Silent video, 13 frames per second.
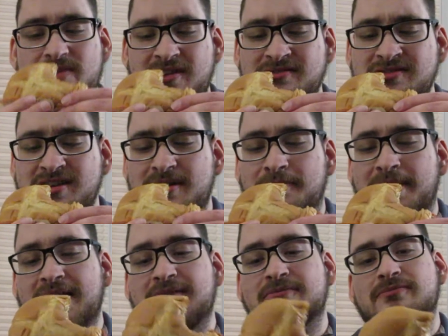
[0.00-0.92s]
Let's get a
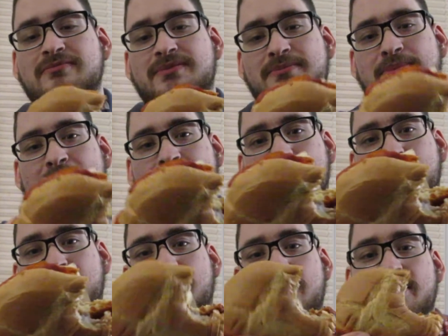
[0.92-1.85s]
bite of the
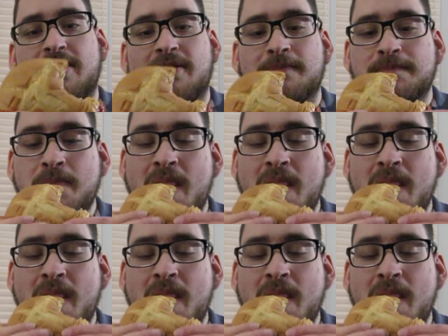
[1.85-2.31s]
pepperoni right here.